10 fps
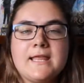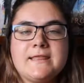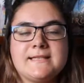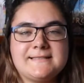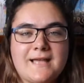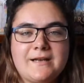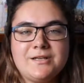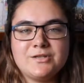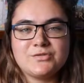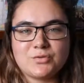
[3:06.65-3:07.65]
The Sun
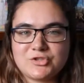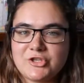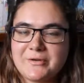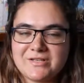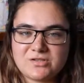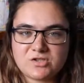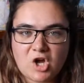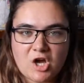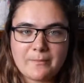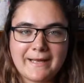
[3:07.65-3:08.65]
is also a
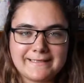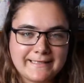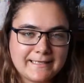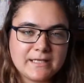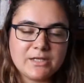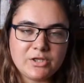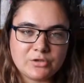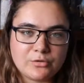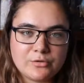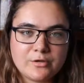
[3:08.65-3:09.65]
Star by Nicola
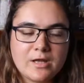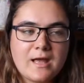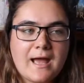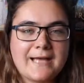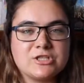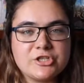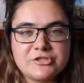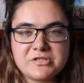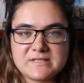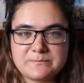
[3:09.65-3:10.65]
Yoon. I
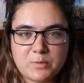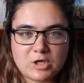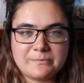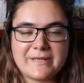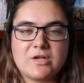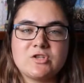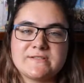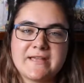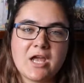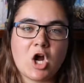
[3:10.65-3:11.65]
chose this book
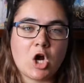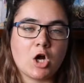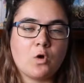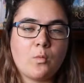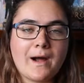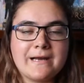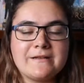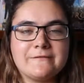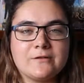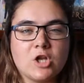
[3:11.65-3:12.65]
because there are quite
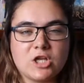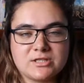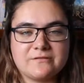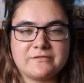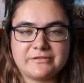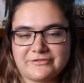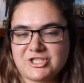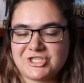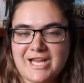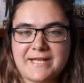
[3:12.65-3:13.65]
a lot of
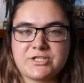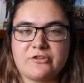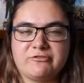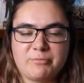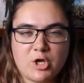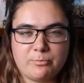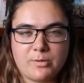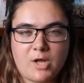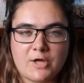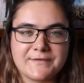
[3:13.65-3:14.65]
different shades of
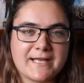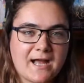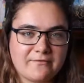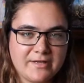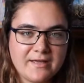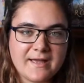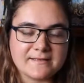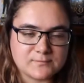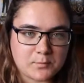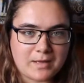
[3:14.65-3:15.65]
purple on the cover,
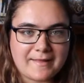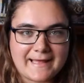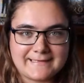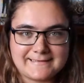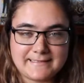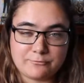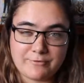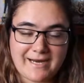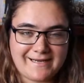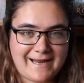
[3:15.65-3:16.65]
as well as
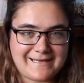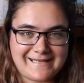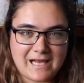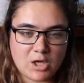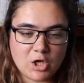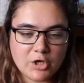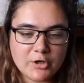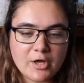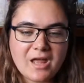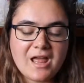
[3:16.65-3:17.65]
red and yellow.